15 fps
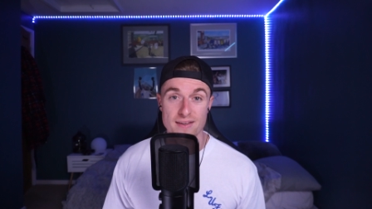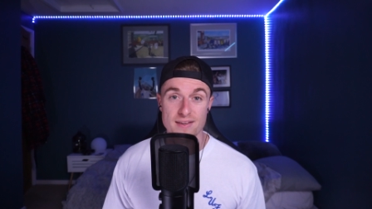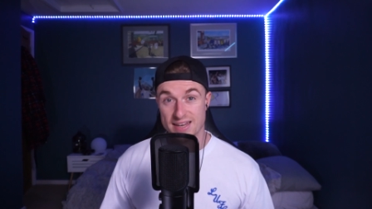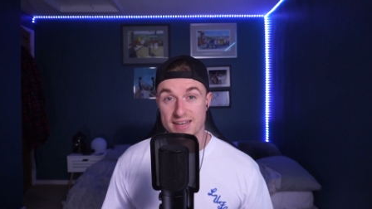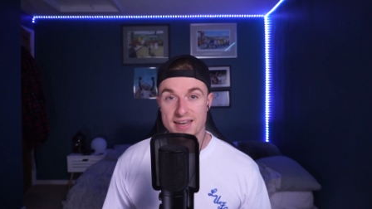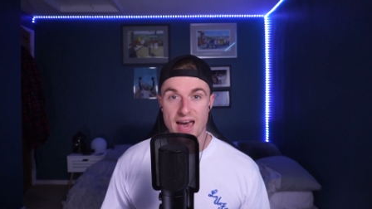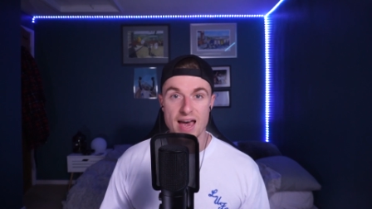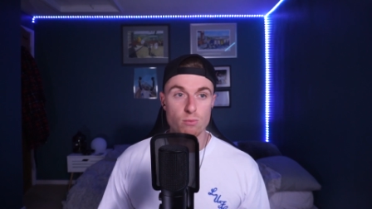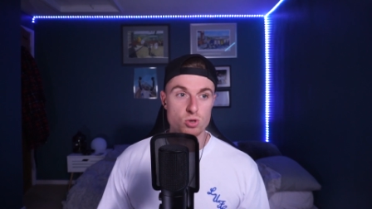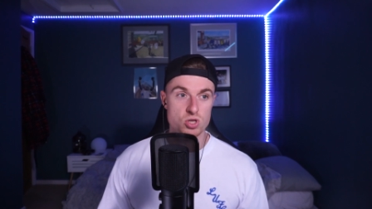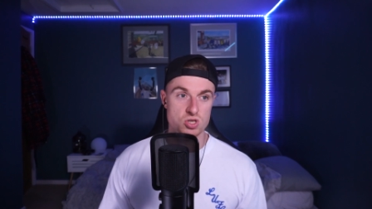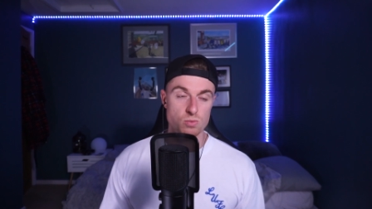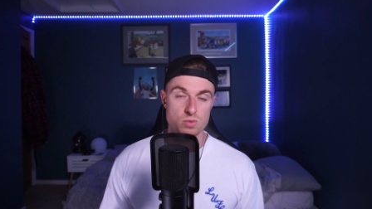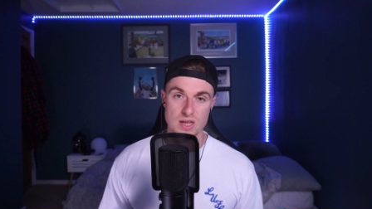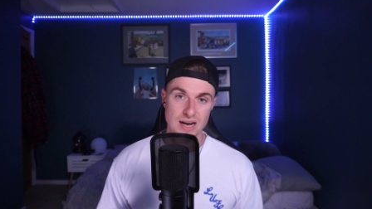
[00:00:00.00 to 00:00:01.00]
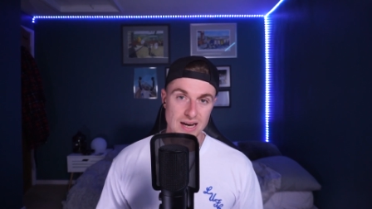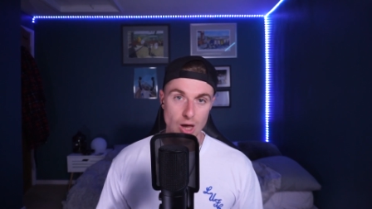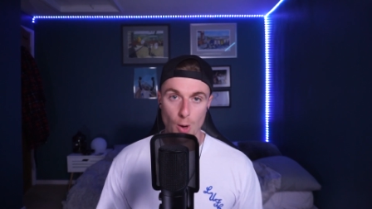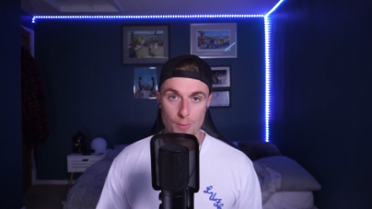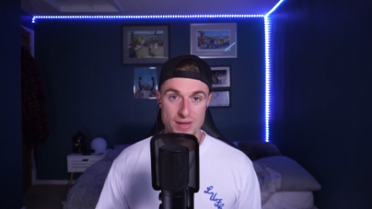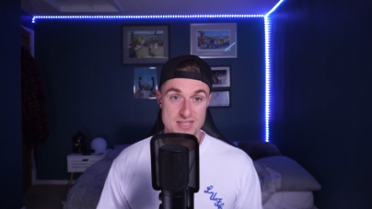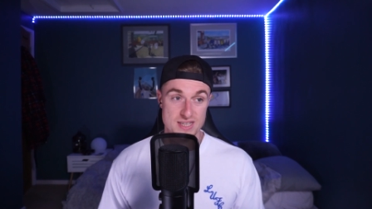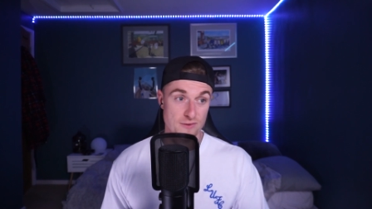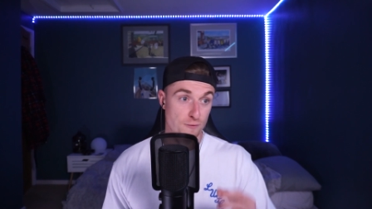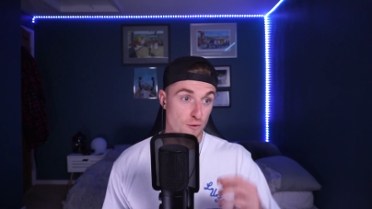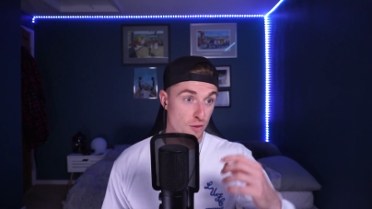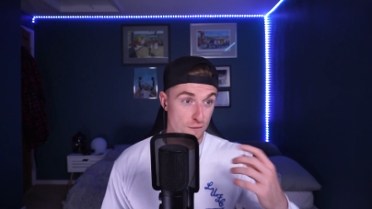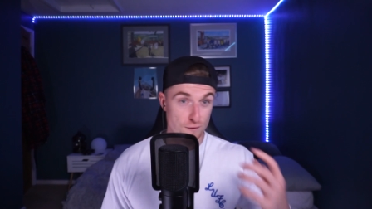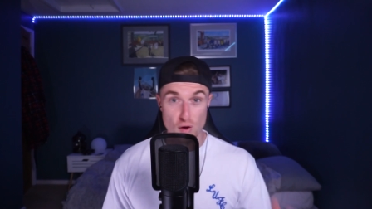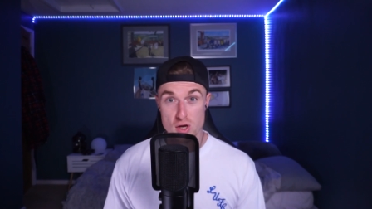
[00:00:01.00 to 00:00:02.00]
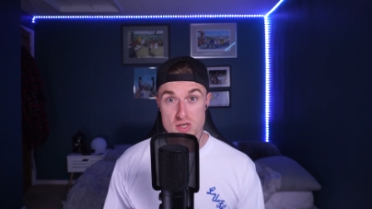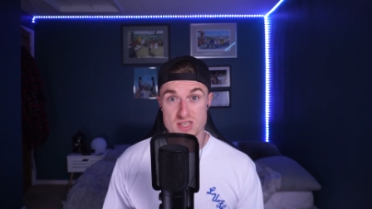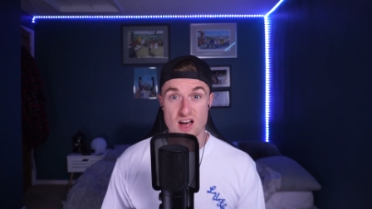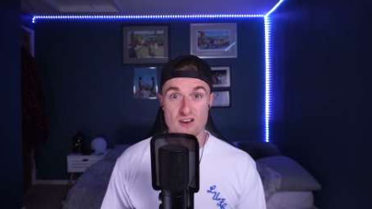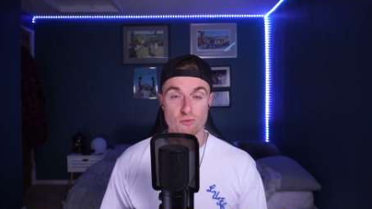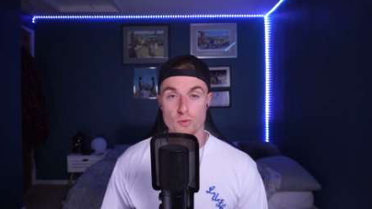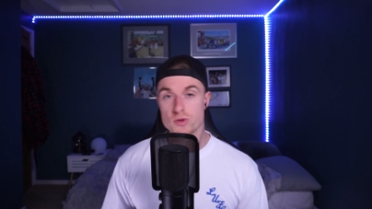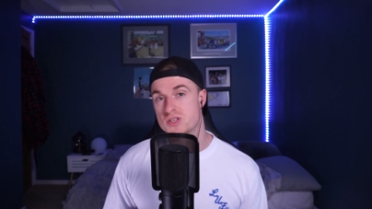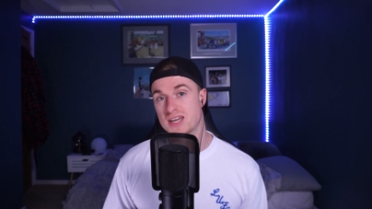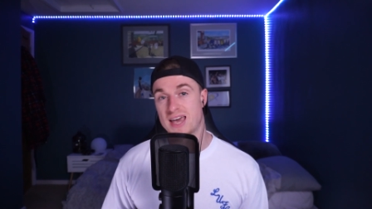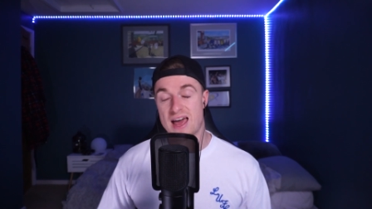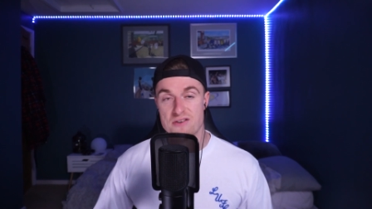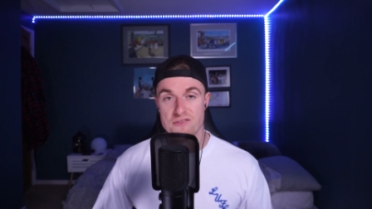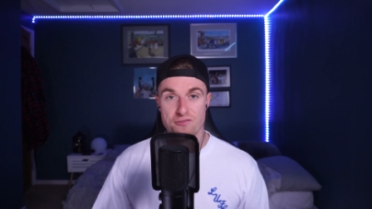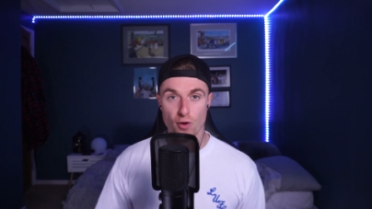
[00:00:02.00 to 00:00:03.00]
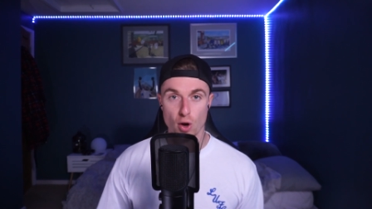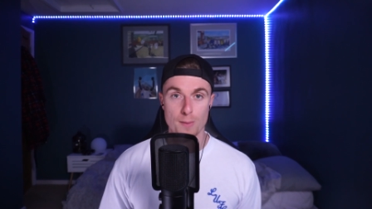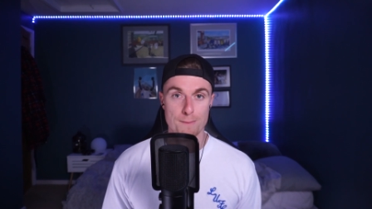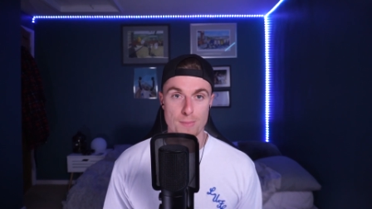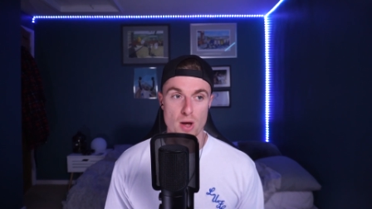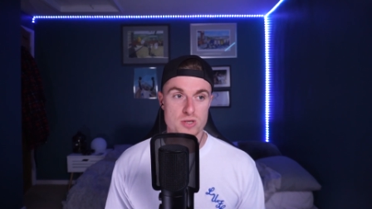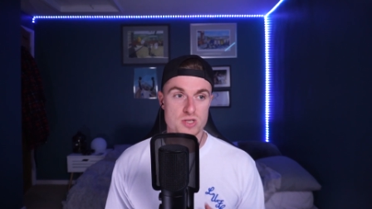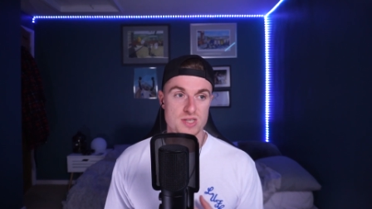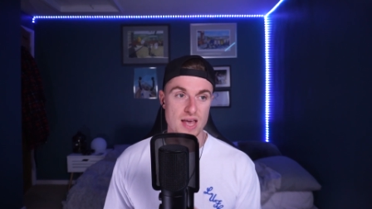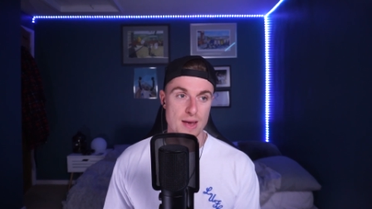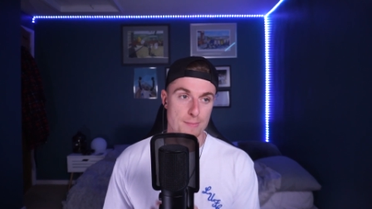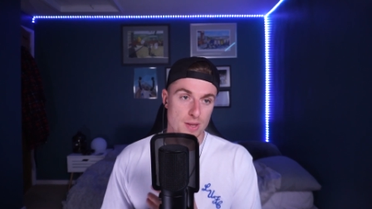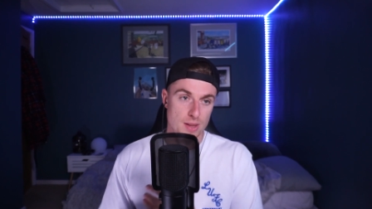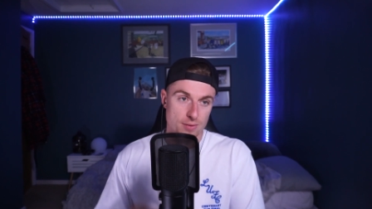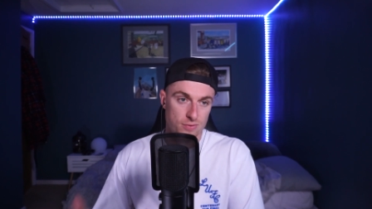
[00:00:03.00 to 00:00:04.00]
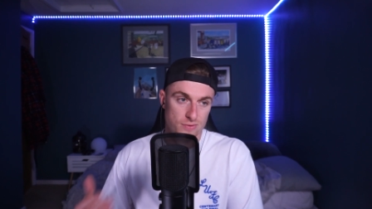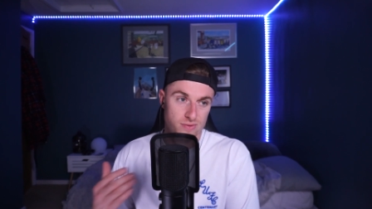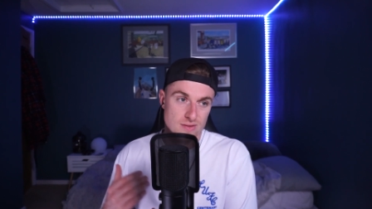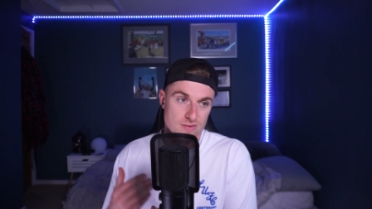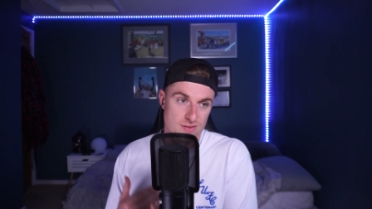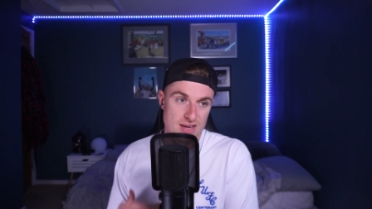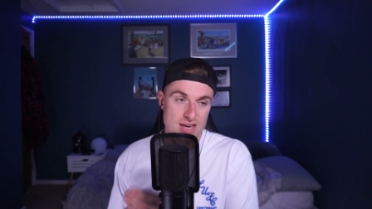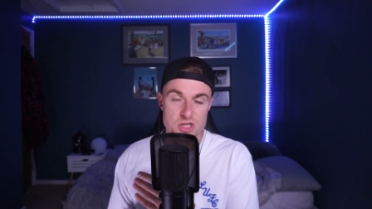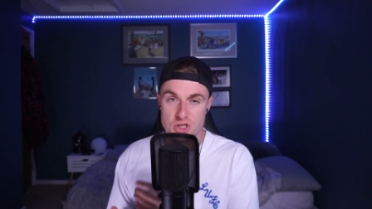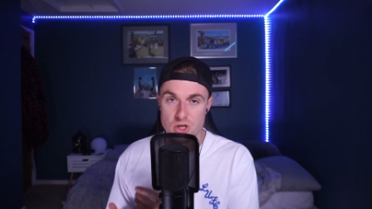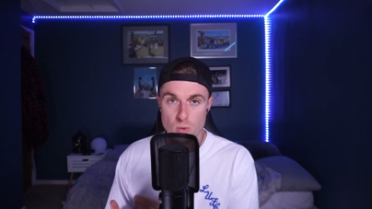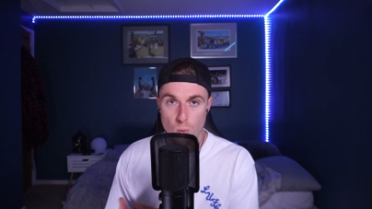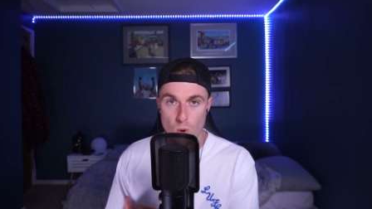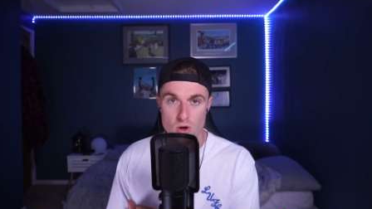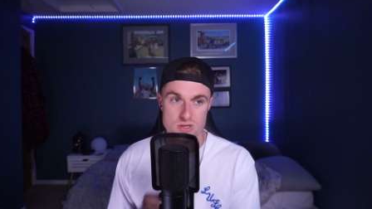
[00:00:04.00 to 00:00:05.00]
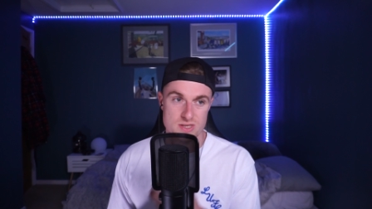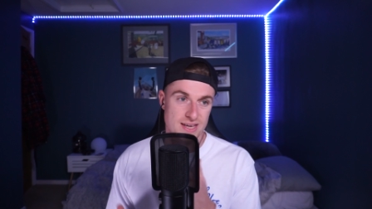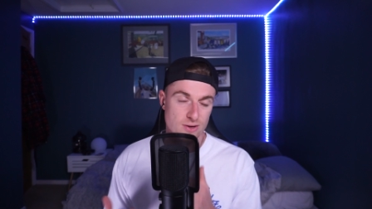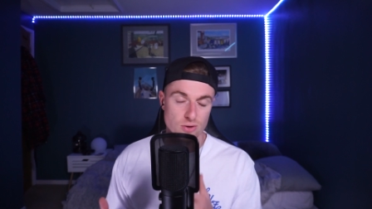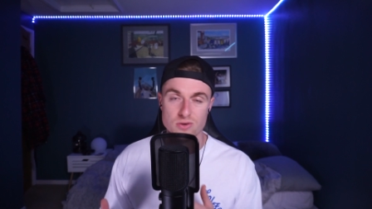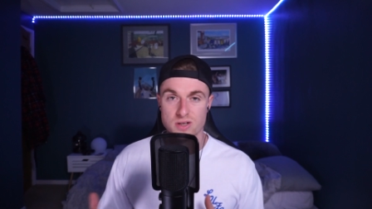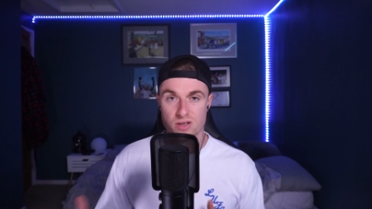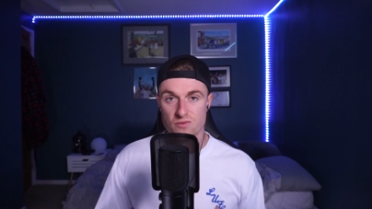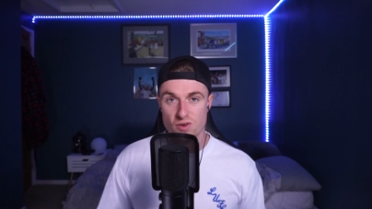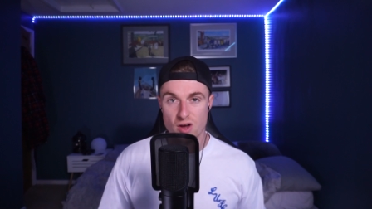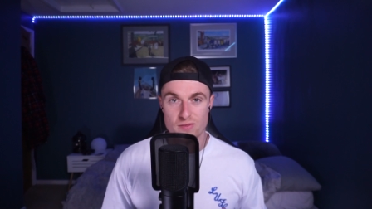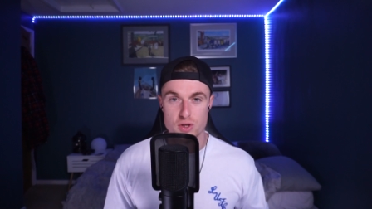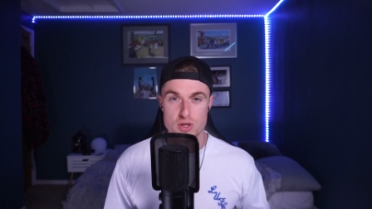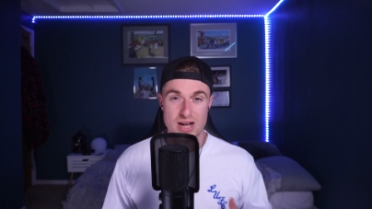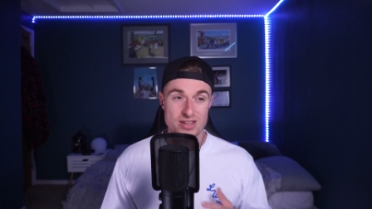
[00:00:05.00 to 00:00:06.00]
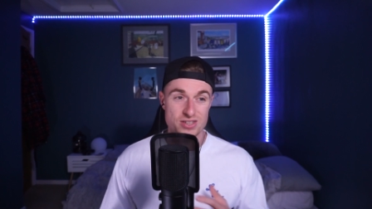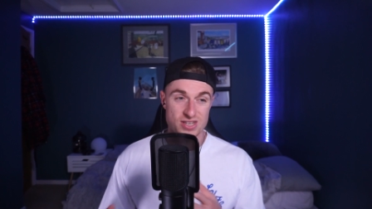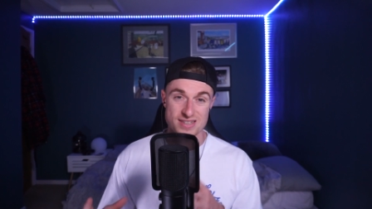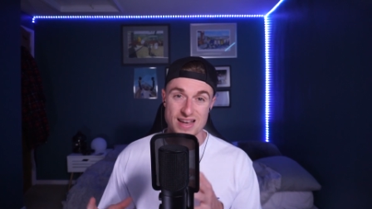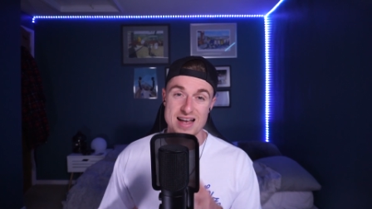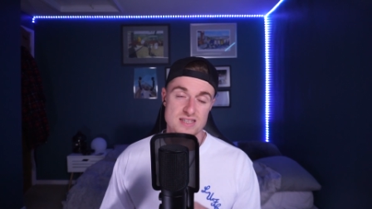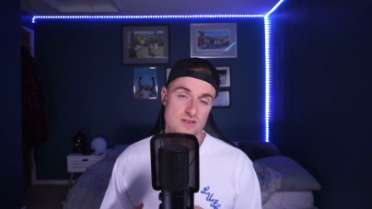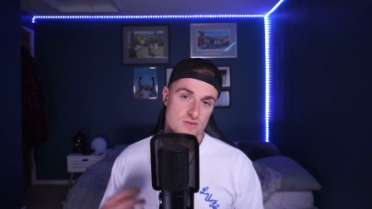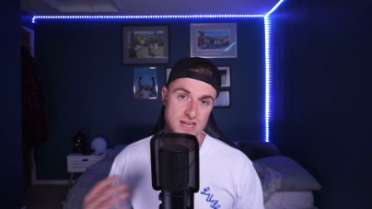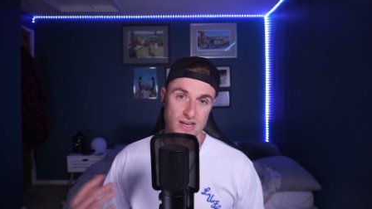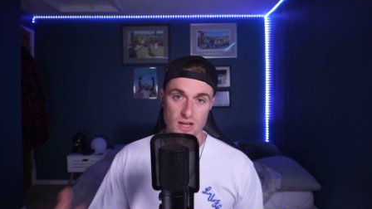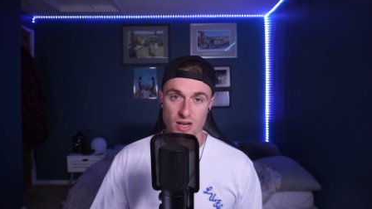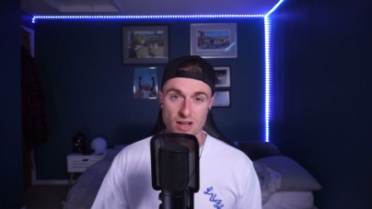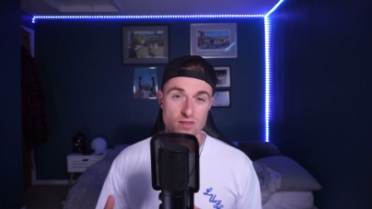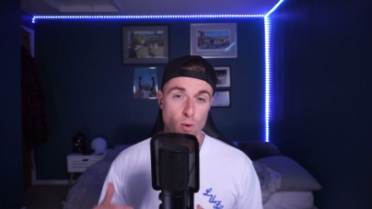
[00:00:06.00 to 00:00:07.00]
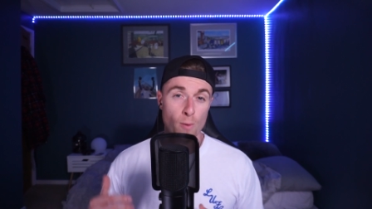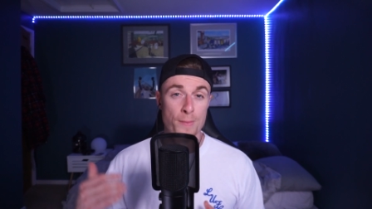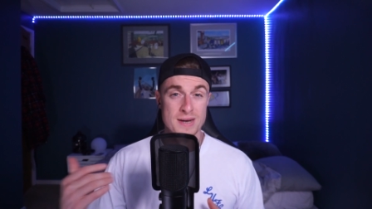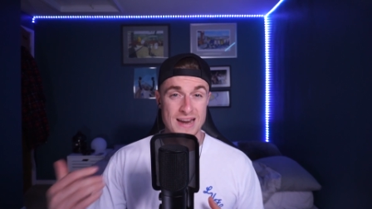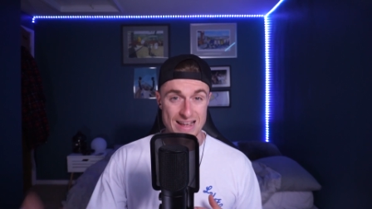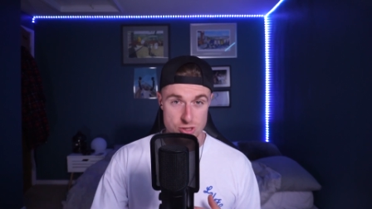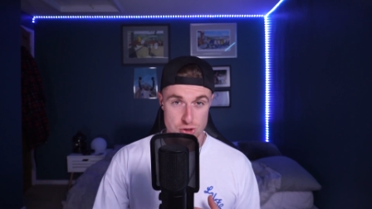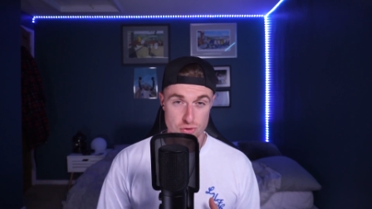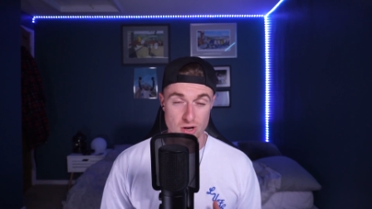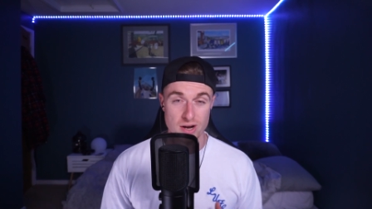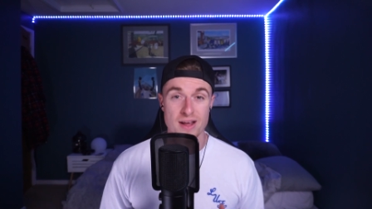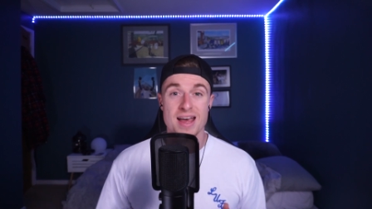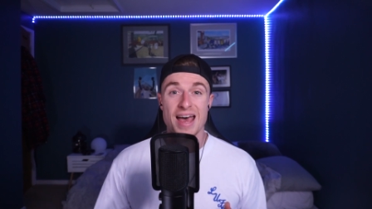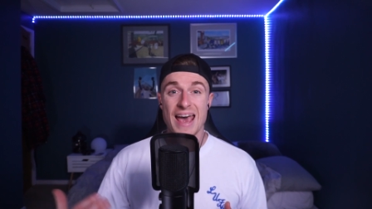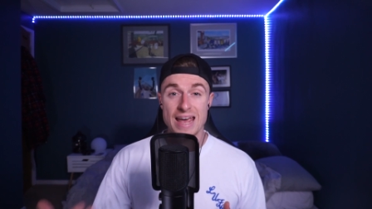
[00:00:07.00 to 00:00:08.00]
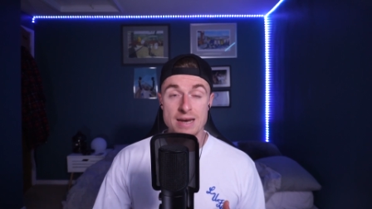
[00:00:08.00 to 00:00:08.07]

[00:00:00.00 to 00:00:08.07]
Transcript: it. The second game was something a little bit different. The first half, once again, Fulham bossed it, but the issue was they couldn't convert the chances. As I've said earlier, they were pedestrian